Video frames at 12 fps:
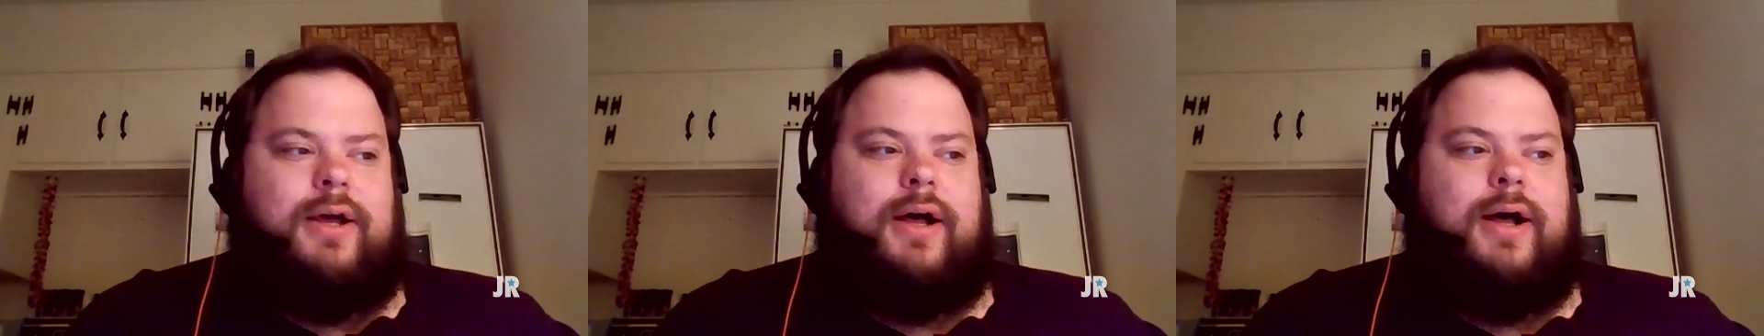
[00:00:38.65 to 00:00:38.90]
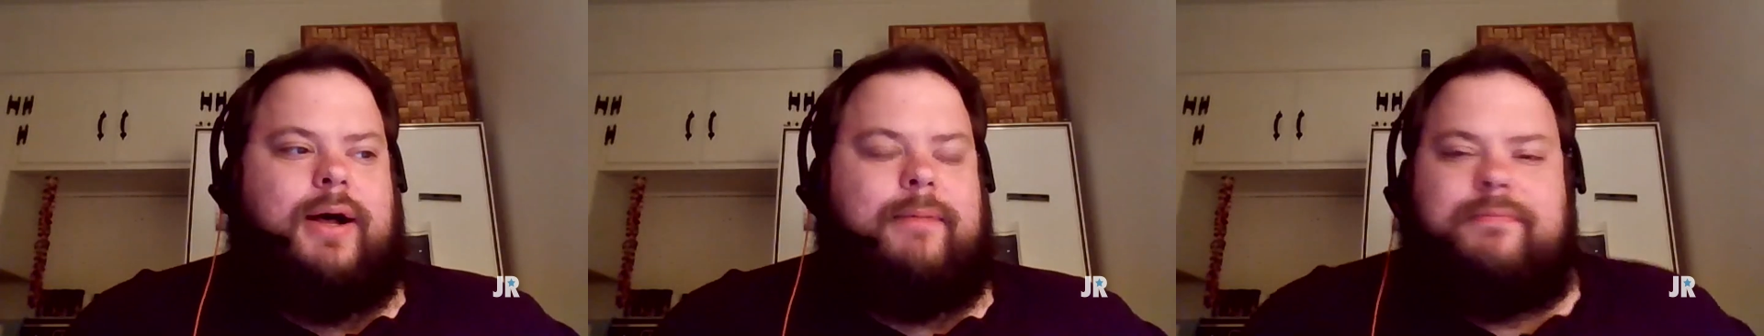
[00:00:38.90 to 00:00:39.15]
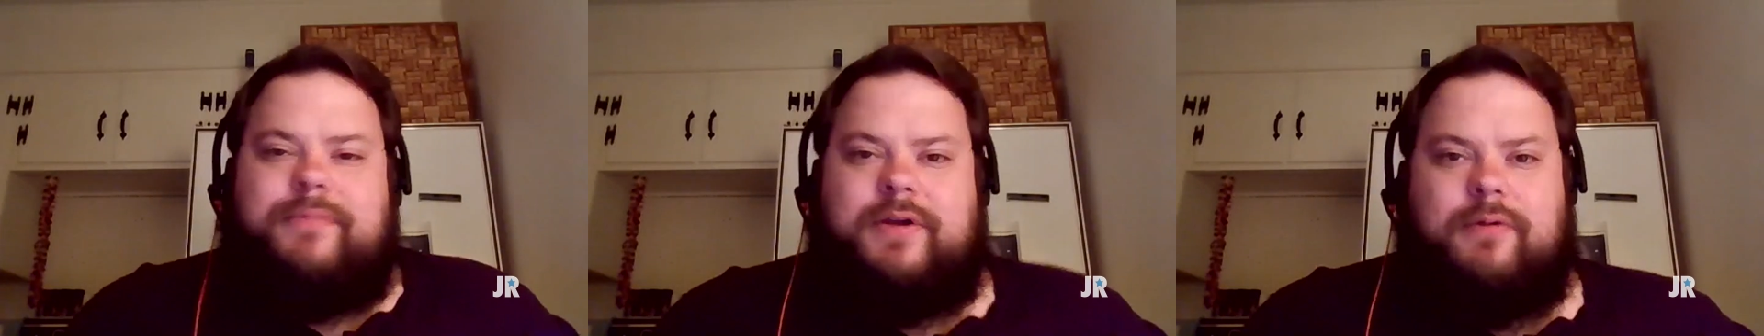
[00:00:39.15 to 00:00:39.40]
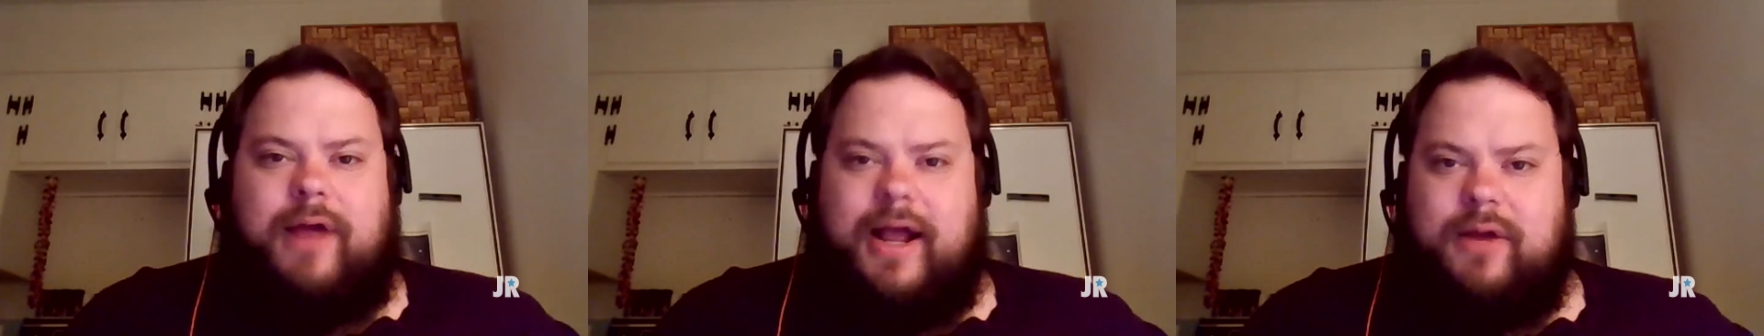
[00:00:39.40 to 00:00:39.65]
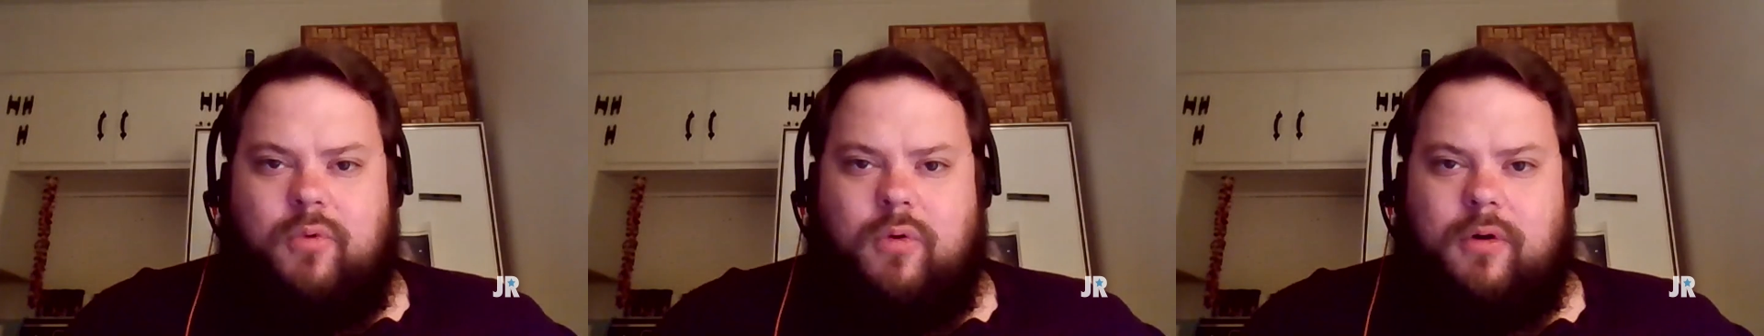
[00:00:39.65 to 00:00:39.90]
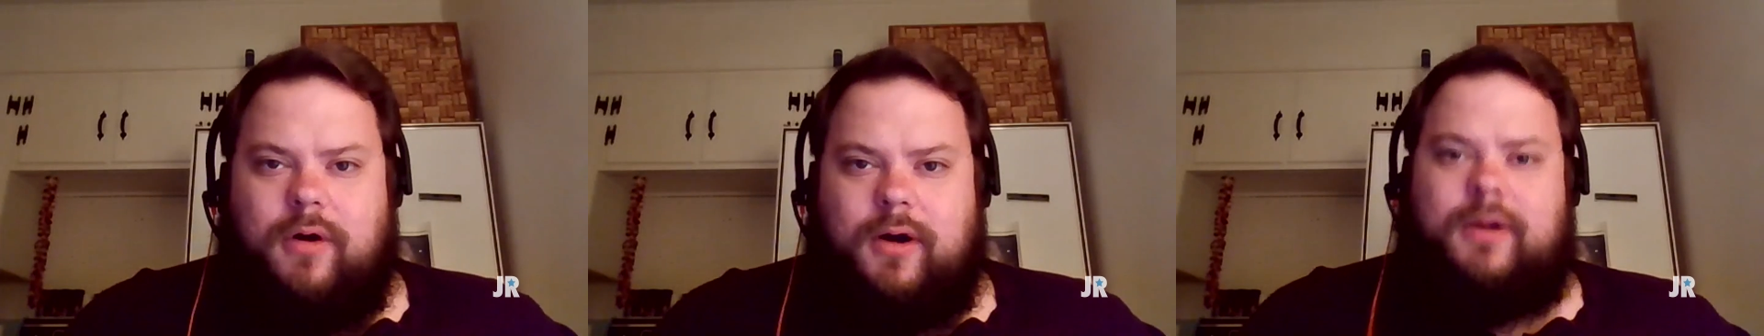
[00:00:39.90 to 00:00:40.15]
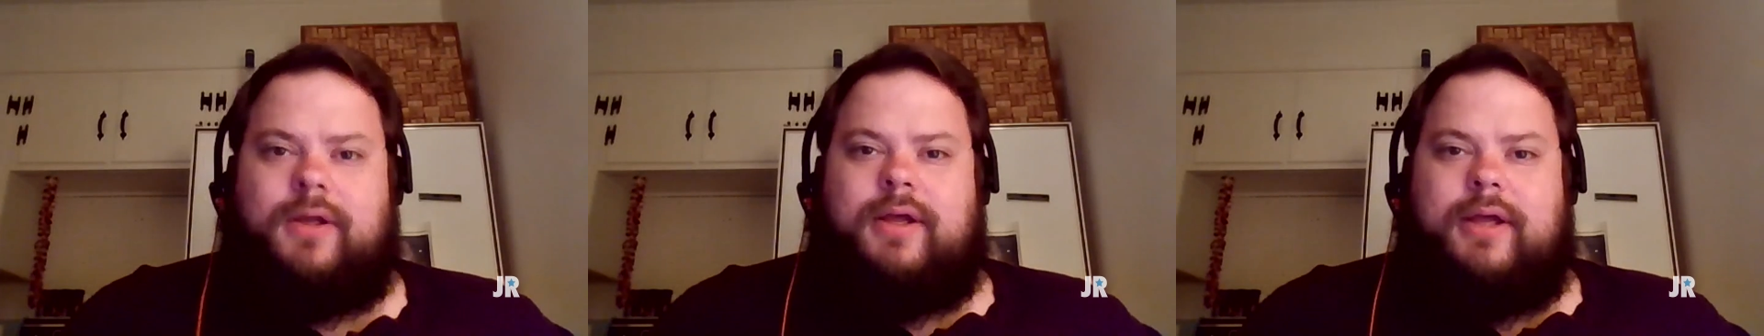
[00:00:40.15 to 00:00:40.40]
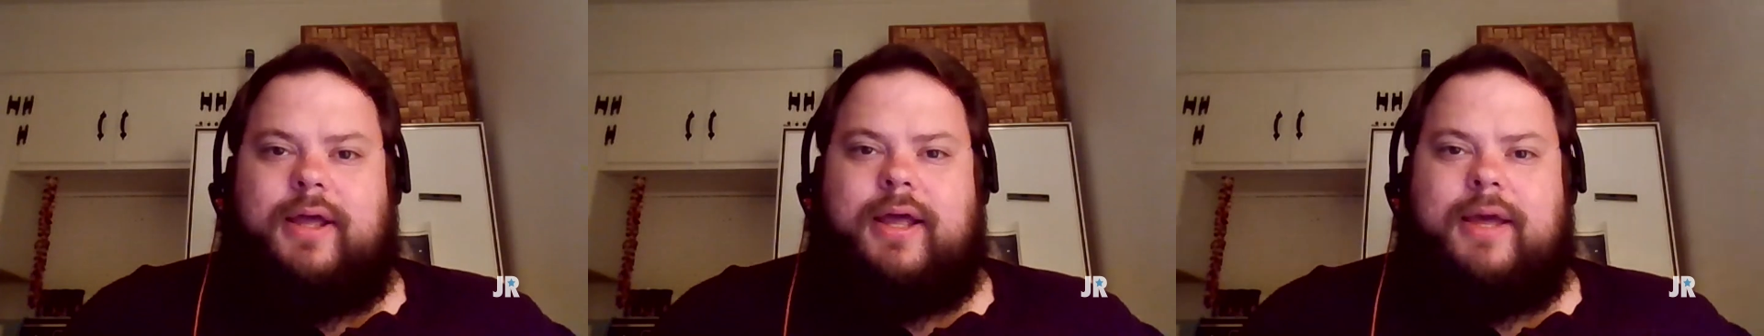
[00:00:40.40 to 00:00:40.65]
the Iraq War,
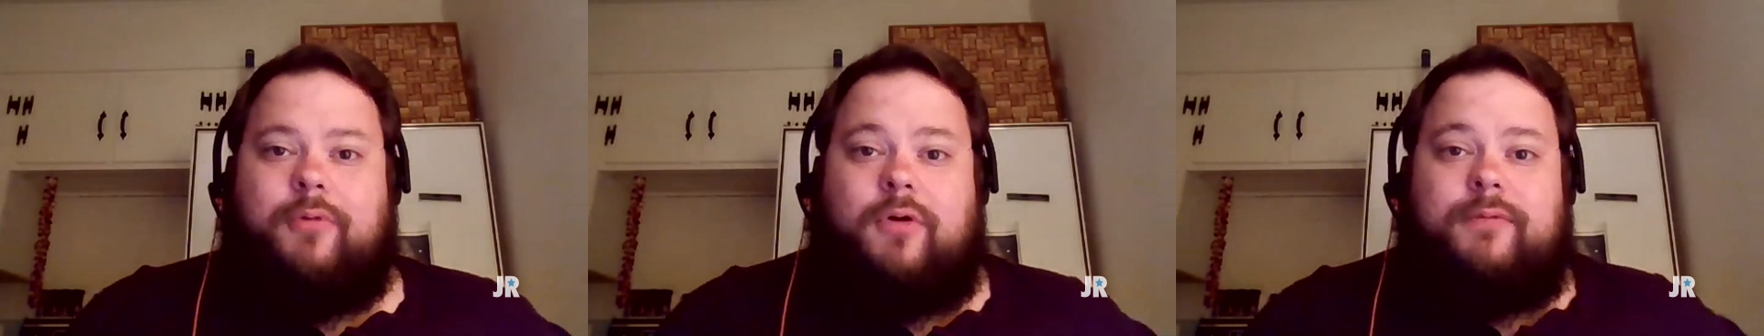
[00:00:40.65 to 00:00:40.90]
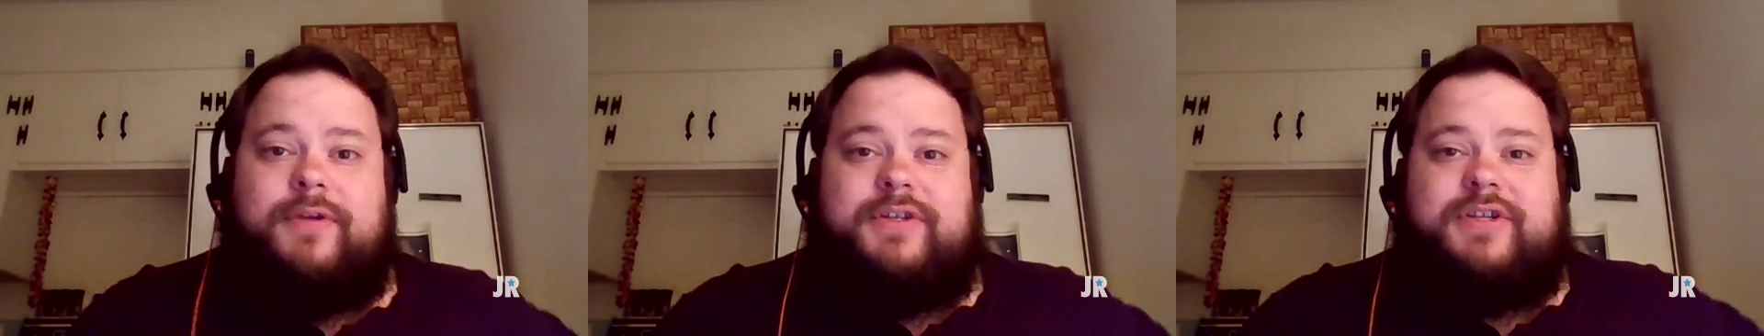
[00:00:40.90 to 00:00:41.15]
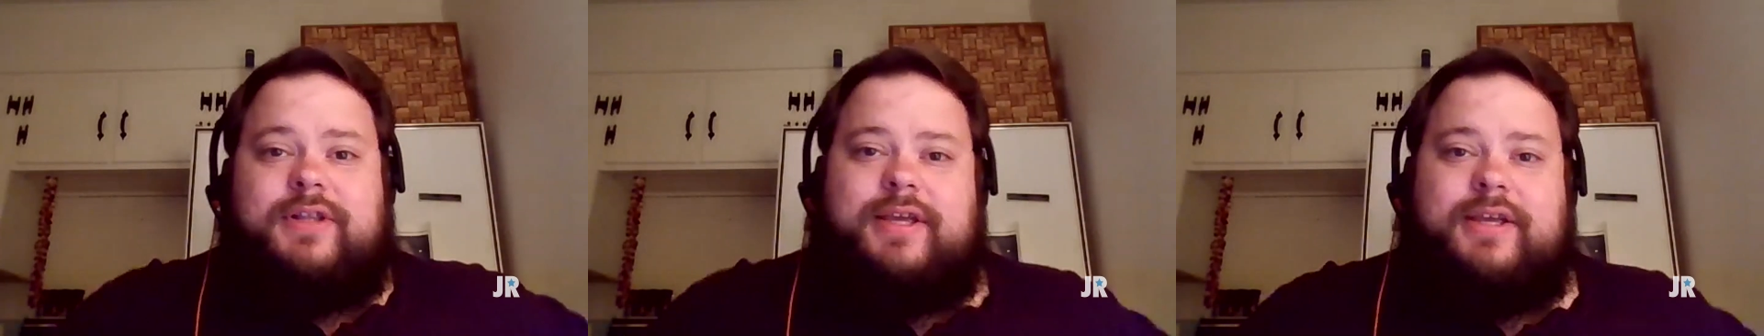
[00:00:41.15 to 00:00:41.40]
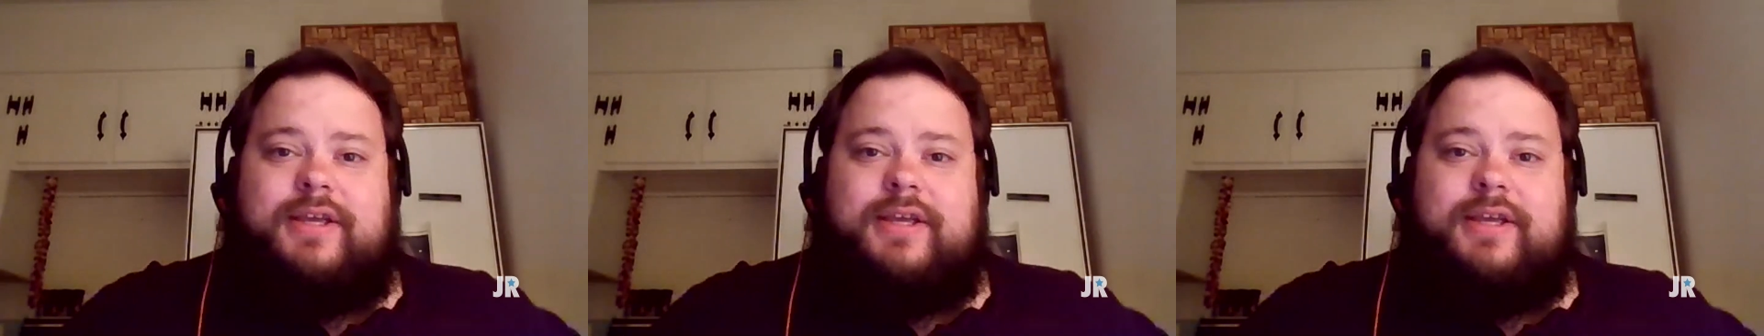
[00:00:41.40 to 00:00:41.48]
and more recently,